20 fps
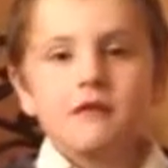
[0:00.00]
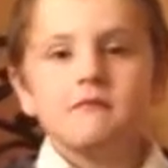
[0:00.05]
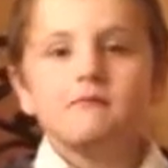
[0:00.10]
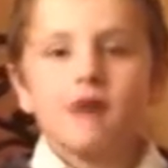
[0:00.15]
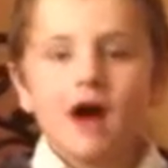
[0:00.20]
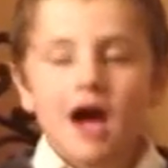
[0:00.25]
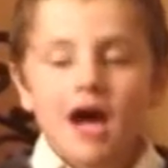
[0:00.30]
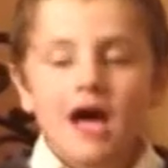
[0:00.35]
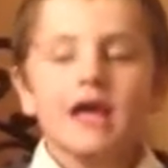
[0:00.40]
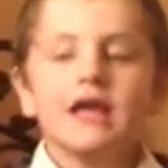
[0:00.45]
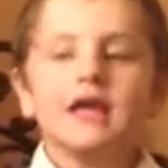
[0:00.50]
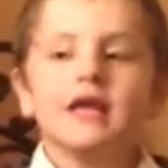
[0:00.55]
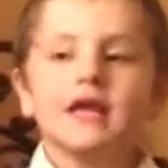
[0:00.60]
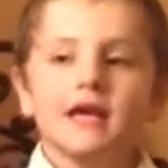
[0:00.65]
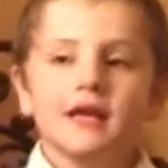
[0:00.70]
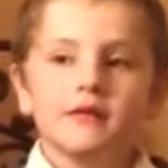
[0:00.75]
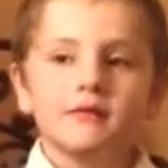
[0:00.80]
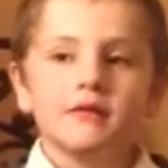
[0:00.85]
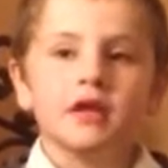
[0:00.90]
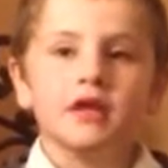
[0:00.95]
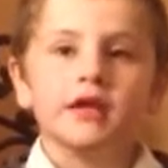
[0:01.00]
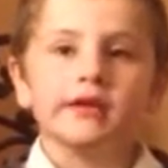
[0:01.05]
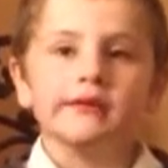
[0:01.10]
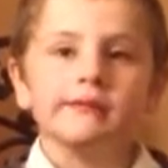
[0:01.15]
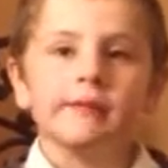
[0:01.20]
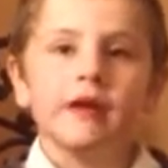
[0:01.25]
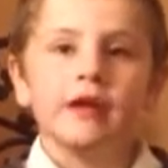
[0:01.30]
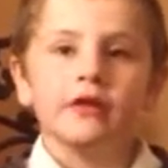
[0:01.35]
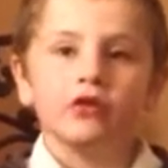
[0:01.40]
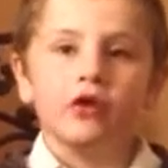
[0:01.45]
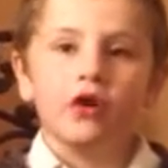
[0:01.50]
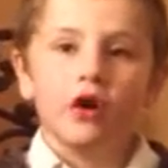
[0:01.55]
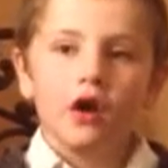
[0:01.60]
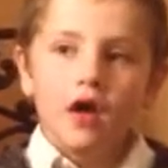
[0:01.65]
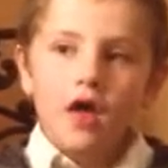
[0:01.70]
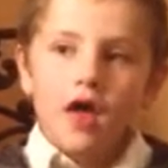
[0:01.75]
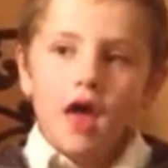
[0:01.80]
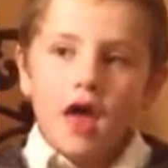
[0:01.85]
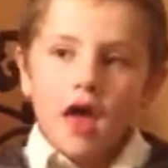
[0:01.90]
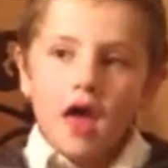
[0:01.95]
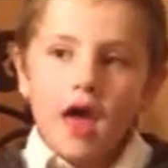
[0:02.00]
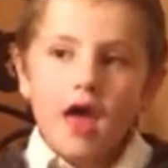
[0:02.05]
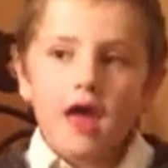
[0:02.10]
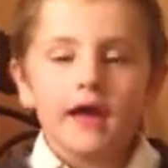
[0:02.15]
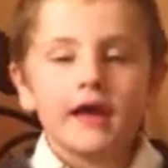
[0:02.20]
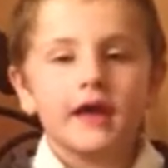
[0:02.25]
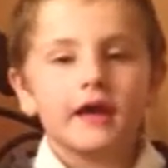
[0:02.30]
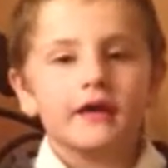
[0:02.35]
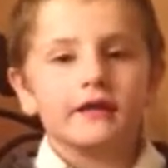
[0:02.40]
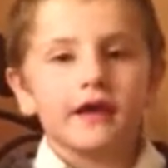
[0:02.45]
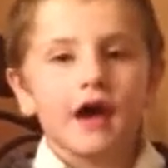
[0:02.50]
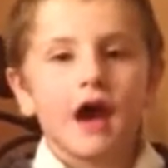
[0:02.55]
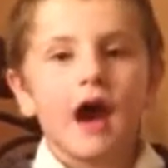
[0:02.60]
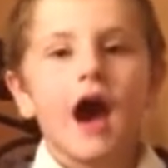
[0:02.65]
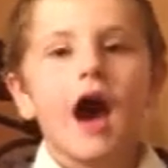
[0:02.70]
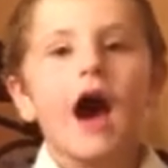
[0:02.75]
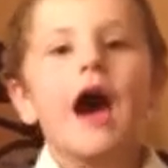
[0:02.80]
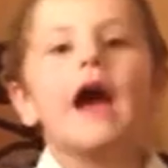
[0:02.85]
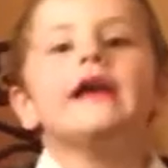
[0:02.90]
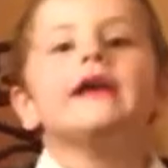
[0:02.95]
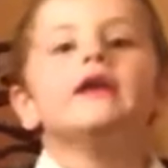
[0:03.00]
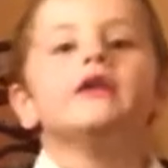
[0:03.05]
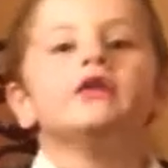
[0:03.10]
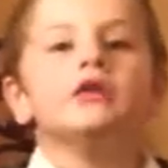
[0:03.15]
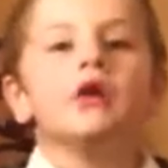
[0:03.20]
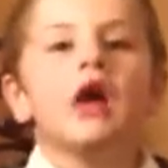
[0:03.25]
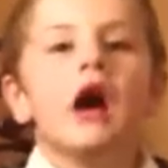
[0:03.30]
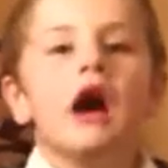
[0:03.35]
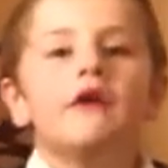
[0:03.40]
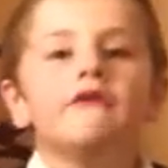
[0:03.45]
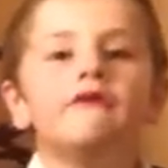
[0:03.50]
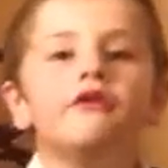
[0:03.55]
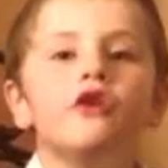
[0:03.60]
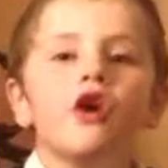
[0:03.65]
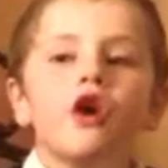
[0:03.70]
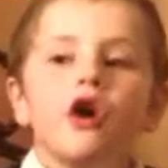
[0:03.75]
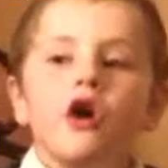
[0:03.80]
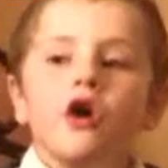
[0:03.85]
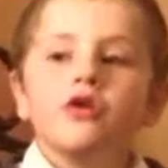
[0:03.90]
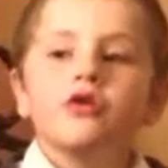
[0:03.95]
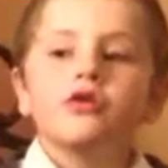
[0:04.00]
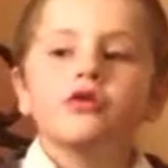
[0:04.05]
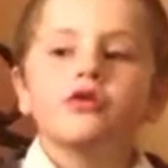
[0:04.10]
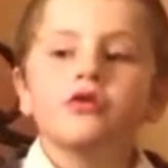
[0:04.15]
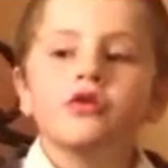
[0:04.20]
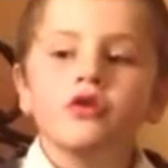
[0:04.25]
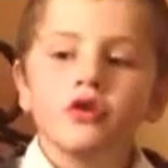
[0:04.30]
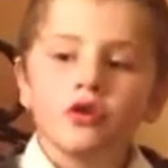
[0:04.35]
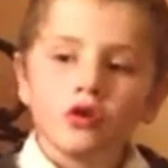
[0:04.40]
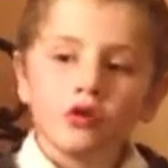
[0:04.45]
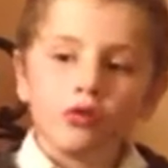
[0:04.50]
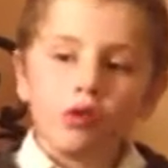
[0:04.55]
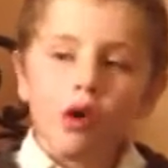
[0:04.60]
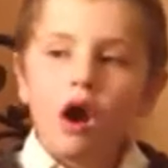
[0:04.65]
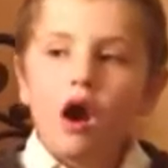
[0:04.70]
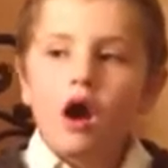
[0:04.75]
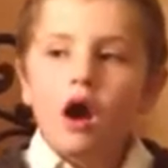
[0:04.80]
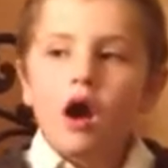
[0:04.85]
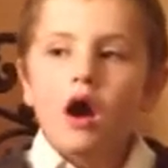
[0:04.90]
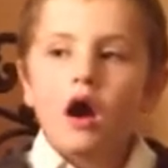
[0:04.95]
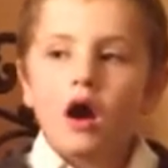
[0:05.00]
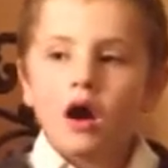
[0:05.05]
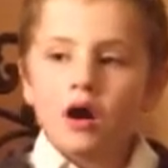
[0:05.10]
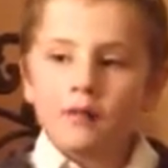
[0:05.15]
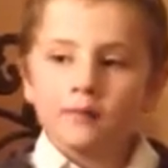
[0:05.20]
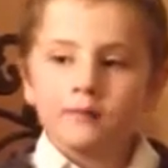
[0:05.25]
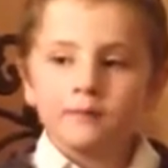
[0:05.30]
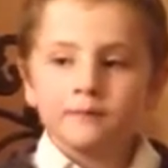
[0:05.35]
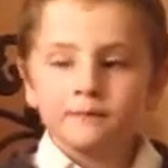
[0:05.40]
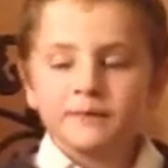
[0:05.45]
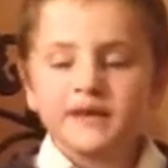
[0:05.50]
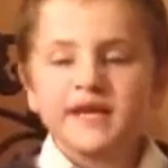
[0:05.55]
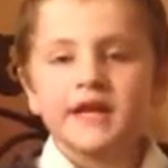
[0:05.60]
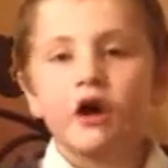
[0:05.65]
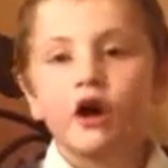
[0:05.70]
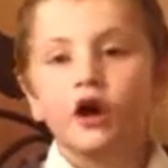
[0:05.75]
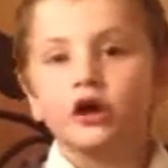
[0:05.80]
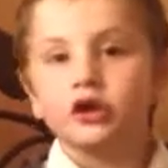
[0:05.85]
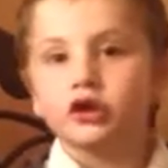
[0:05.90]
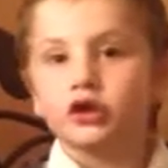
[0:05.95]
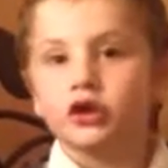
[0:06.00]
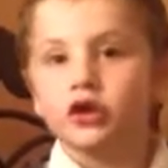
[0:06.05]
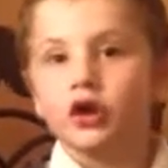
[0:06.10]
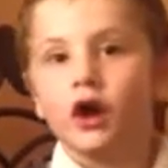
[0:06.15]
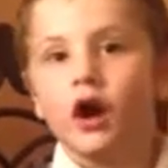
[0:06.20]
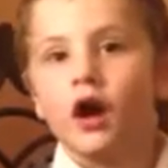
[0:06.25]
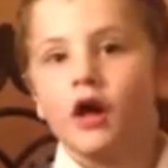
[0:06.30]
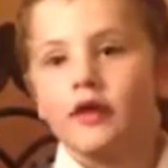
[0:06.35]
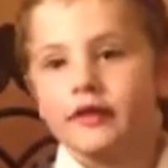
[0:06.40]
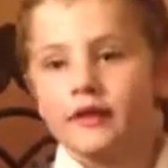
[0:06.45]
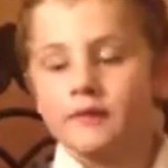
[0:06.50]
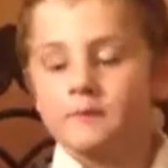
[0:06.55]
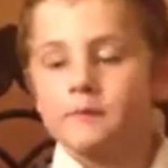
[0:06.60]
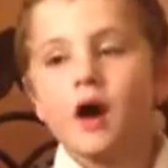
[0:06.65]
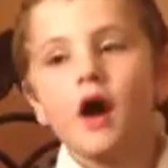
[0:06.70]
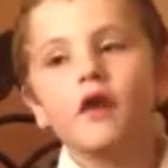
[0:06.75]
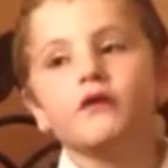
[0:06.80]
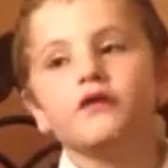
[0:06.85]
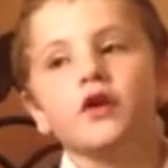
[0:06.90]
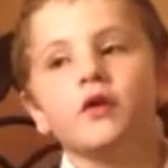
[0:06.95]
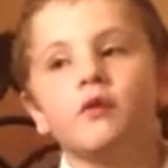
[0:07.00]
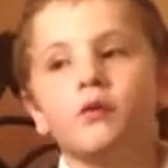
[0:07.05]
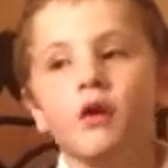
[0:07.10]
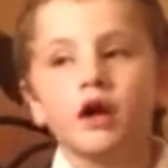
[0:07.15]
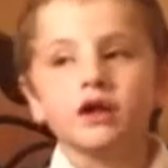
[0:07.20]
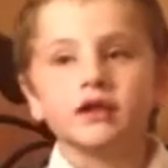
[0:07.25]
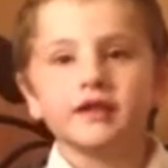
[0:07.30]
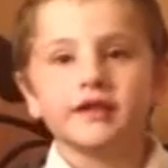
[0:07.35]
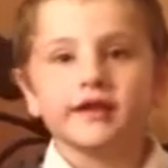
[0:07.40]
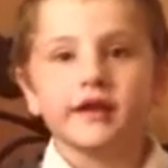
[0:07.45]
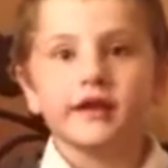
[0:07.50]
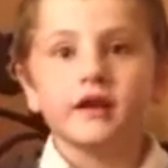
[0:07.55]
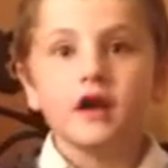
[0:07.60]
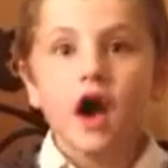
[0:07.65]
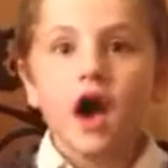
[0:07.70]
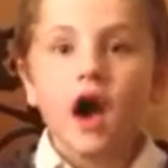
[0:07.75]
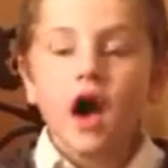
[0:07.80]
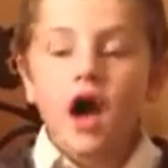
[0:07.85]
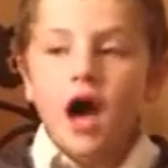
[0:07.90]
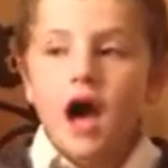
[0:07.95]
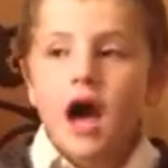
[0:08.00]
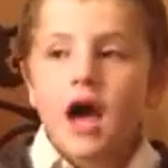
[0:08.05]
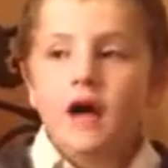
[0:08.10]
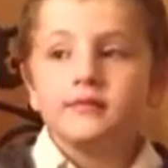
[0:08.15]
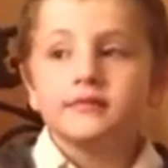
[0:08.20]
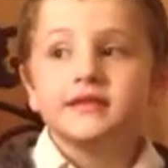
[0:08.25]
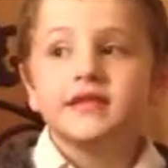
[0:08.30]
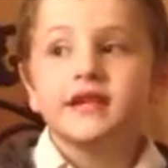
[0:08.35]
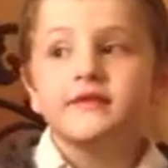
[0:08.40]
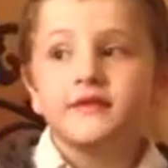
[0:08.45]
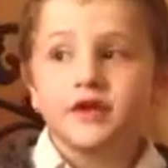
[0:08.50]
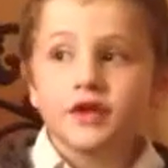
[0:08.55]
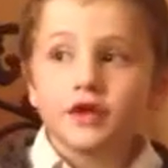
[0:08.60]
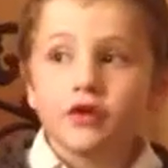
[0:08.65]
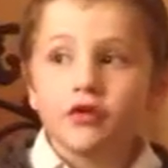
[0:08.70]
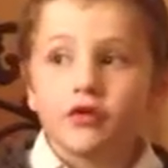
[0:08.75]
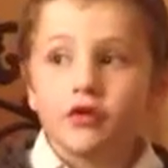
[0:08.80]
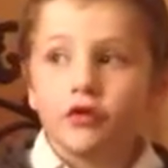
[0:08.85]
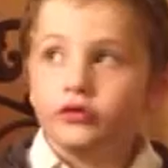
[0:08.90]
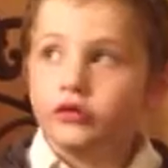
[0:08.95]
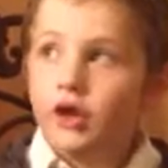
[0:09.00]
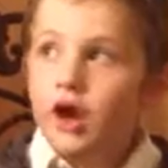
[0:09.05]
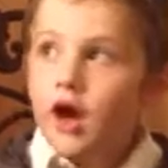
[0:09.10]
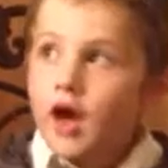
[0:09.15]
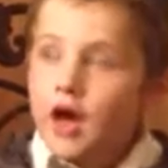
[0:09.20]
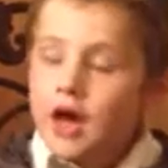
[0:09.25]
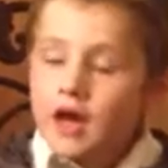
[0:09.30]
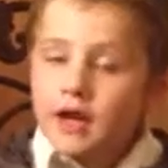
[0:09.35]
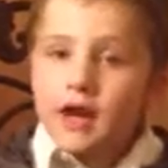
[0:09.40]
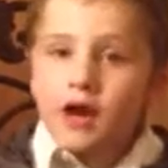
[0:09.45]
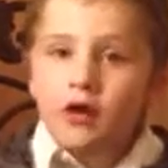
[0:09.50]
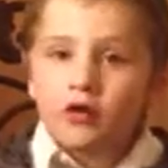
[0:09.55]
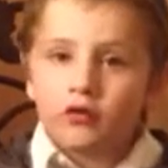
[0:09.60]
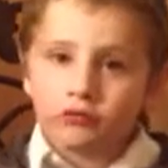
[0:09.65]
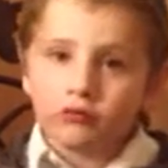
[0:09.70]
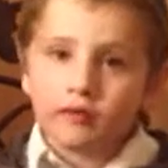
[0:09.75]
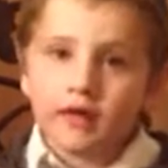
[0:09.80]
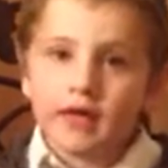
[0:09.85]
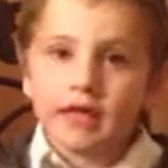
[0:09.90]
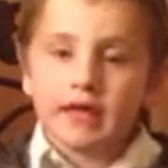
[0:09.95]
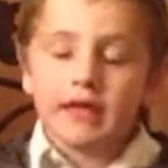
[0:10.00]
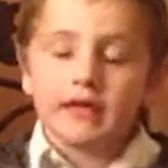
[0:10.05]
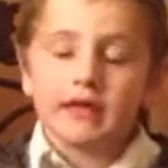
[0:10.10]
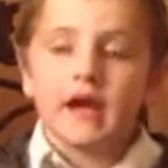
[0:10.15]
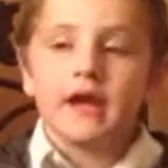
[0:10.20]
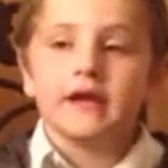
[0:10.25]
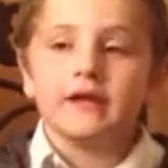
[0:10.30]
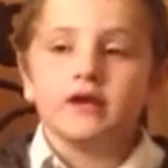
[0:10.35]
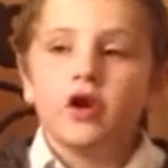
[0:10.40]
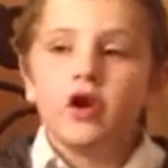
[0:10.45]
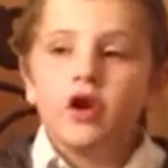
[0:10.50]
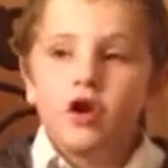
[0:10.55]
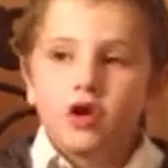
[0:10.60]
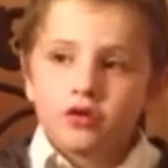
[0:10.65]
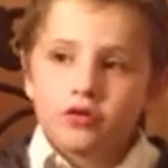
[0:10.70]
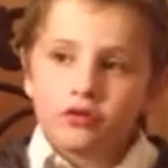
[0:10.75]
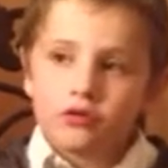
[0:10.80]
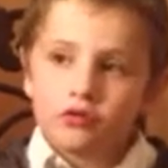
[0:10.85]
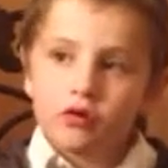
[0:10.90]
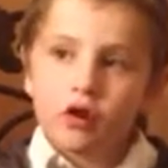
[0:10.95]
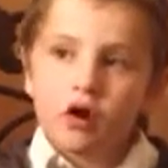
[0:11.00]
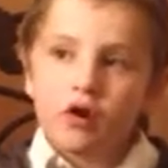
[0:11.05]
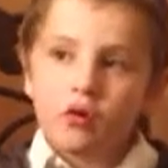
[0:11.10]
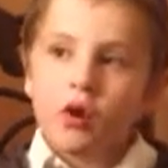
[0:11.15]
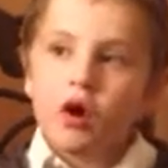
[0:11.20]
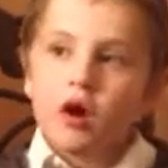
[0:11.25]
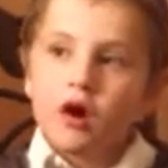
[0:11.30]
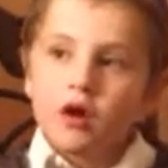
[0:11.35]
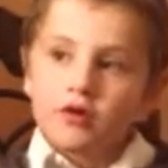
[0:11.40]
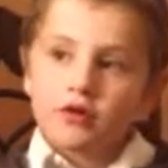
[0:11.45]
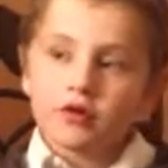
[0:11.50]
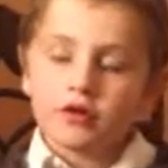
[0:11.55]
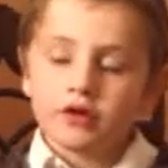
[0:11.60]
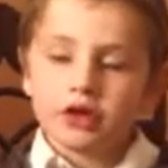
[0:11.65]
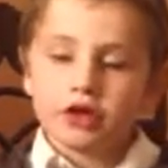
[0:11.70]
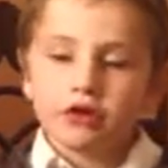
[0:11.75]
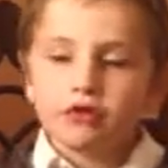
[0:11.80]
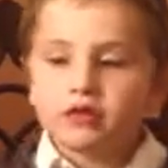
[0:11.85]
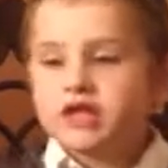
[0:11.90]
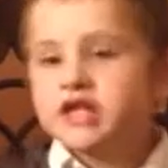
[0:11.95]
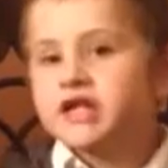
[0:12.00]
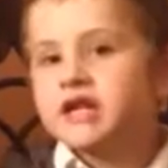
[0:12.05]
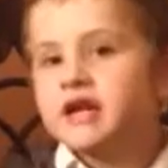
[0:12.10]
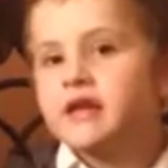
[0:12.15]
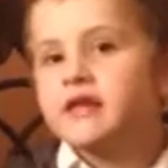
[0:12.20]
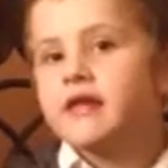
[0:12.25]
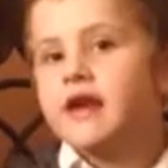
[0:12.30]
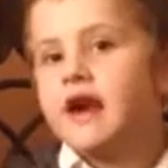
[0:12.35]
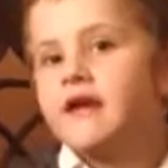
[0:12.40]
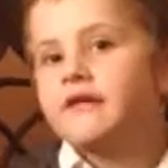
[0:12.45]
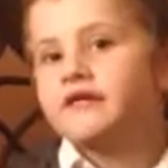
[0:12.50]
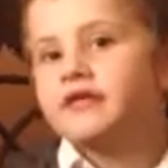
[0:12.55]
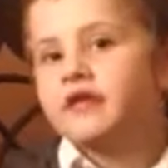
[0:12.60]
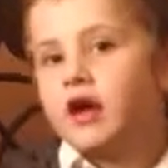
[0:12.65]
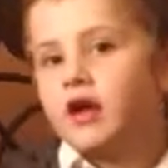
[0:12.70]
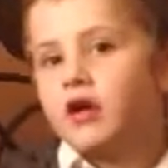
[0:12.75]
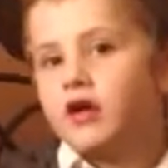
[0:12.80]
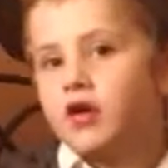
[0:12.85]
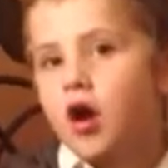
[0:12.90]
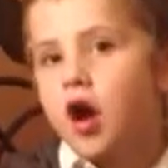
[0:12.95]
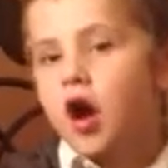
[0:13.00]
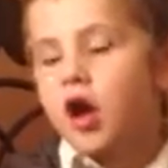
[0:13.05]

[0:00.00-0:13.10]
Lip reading: My name is Mendel, and I love to be on Shluchas in Bellevue, Washington. I'm 7 years old, and I really like to go to Jewish Kids Haftarah.